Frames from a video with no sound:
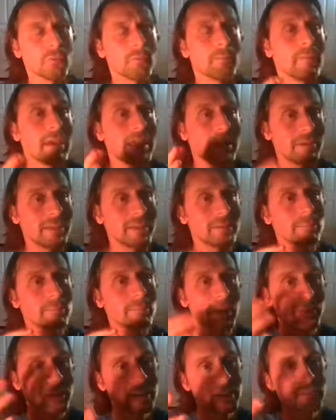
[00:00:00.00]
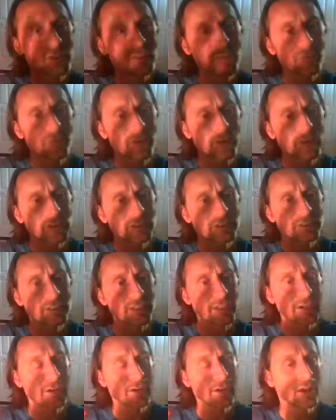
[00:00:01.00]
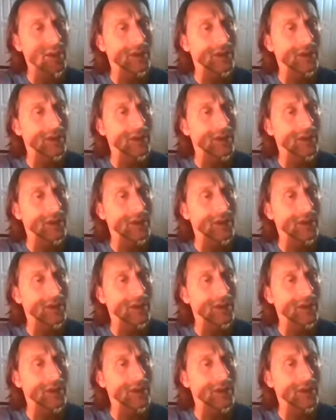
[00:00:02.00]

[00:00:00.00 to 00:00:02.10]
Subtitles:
So maybe give some focus there.